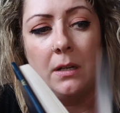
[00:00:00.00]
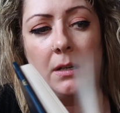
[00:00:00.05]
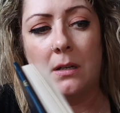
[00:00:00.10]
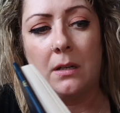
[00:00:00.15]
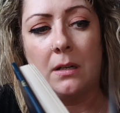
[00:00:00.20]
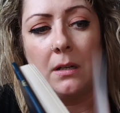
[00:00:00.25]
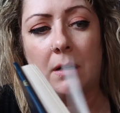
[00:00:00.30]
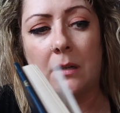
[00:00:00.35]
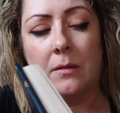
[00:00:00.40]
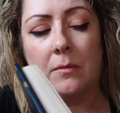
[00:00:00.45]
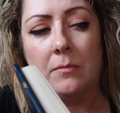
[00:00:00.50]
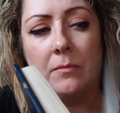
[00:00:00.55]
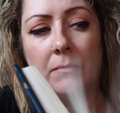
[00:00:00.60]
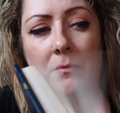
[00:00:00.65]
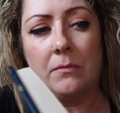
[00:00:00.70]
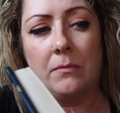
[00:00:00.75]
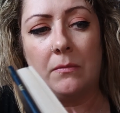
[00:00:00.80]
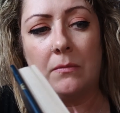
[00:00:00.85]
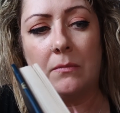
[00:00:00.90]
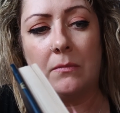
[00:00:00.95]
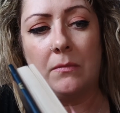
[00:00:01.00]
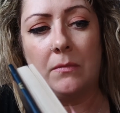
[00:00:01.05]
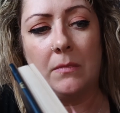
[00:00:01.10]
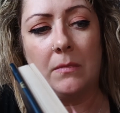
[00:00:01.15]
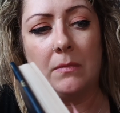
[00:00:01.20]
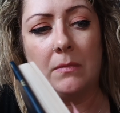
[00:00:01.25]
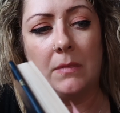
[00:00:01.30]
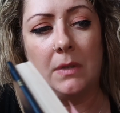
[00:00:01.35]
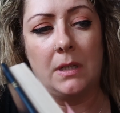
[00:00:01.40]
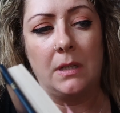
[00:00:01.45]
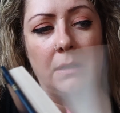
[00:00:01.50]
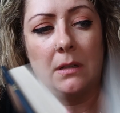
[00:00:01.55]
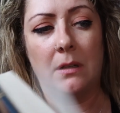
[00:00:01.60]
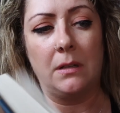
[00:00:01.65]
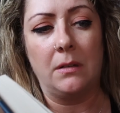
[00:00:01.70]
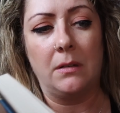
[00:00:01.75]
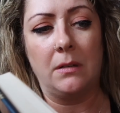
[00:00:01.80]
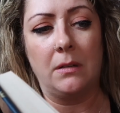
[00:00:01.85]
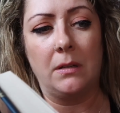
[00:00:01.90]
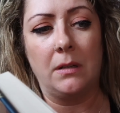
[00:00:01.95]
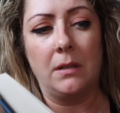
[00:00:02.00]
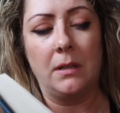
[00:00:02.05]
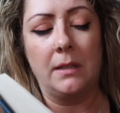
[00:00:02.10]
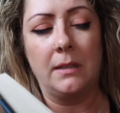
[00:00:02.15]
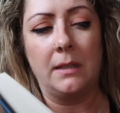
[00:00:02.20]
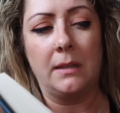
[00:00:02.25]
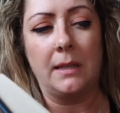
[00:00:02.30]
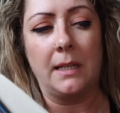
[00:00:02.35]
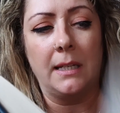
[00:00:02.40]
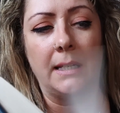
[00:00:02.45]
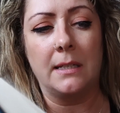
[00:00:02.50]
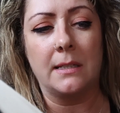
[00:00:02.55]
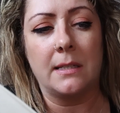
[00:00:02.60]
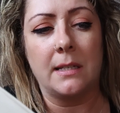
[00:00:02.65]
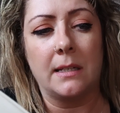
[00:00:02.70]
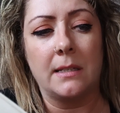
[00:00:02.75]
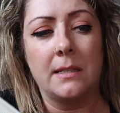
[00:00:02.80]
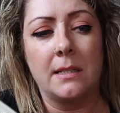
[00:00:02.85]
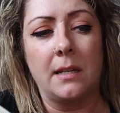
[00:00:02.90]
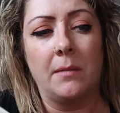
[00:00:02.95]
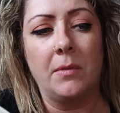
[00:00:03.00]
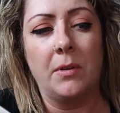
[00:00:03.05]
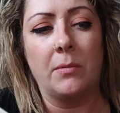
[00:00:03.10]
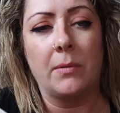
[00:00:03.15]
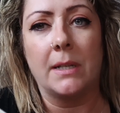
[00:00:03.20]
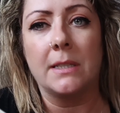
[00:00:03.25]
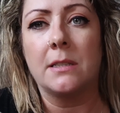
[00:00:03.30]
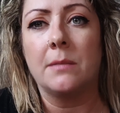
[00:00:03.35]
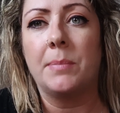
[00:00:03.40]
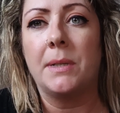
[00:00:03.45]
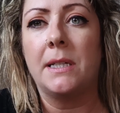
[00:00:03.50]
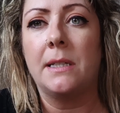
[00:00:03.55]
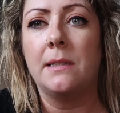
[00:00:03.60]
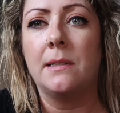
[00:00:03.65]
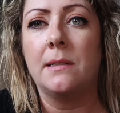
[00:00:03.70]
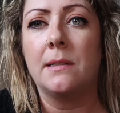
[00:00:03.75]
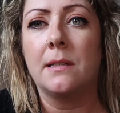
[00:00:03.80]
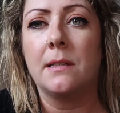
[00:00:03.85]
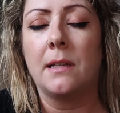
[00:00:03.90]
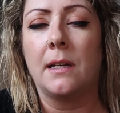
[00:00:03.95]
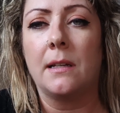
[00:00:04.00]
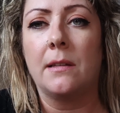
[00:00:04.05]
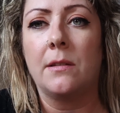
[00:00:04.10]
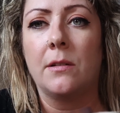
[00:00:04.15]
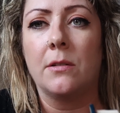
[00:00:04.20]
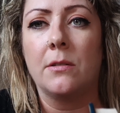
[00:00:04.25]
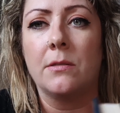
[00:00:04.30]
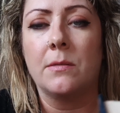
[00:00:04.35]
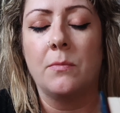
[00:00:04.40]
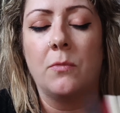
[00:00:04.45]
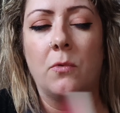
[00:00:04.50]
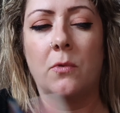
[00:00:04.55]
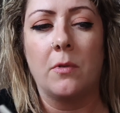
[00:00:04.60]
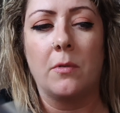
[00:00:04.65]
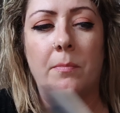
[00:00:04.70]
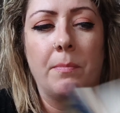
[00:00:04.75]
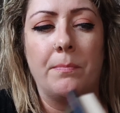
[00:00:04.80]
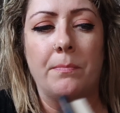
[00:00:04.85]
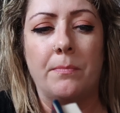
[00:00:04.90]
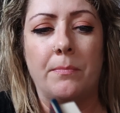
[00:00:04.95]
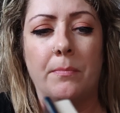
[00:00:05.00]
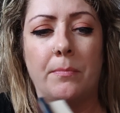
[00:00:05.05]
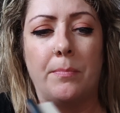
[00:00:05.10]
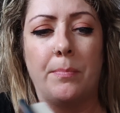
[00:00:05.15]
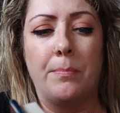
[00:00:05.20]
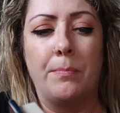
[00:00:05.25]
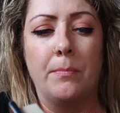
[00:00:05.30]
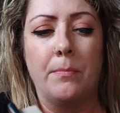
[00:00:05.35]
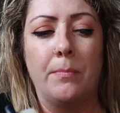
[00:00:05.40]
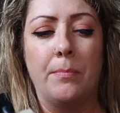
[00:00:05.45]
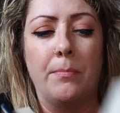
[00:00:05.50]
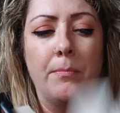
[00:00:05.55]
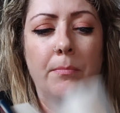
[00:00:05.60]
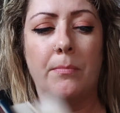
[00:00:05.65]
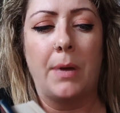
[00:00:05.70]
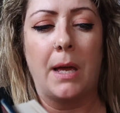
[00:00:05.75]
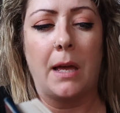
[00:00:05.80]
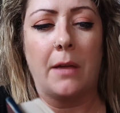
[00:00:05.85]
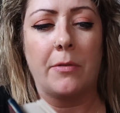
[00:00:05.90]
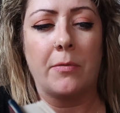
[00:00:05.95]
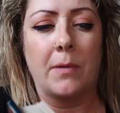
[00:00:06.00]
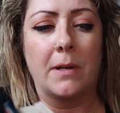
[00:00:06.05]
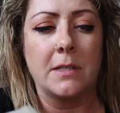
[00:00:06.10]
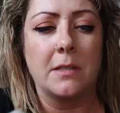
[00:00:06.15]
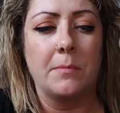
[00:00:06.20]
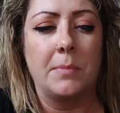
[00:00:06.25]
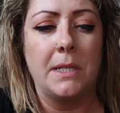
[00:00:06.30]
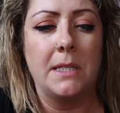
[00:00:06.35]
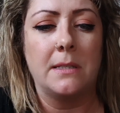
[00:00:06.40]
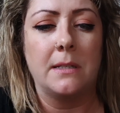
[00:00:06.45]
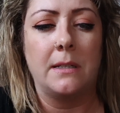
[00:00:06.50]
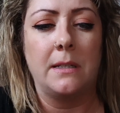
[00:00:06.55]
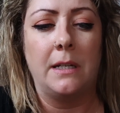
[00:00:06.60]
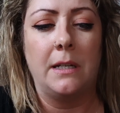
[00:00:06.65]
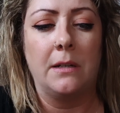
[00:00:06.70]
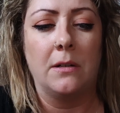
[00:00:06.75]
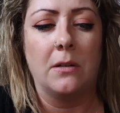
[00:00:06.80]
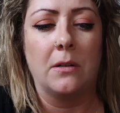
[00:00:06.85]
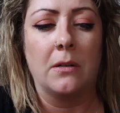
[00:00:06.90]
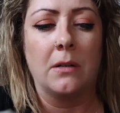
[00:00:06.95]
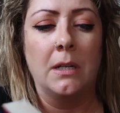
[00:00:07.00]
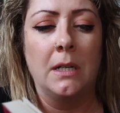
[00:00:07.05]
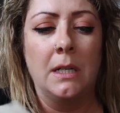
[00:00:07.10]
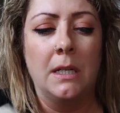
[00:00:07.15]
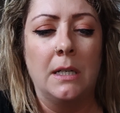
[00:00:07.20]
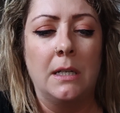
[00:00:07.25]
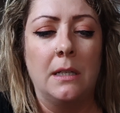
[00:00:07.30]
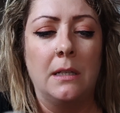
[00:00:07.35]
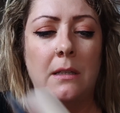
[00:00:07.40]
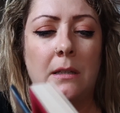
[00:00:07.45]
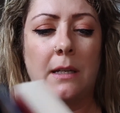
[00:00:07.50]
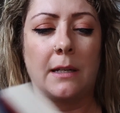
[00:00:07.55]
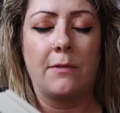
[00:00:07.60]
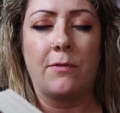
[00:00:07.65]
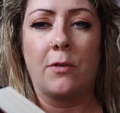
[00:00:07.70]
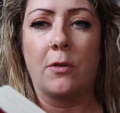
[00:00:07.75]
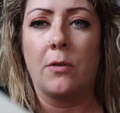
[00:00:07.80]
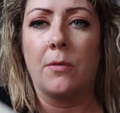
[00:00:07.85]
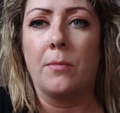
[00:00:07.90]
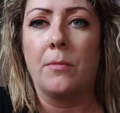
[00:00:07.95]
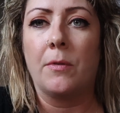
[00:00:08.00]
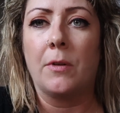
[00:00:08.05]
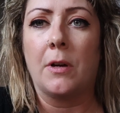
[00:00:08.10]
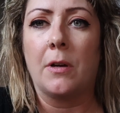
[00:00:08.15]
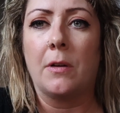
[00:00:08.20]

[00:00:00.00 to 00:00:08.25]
And the thing is, like, some of the recipes, like there's more bath recipes in here, like for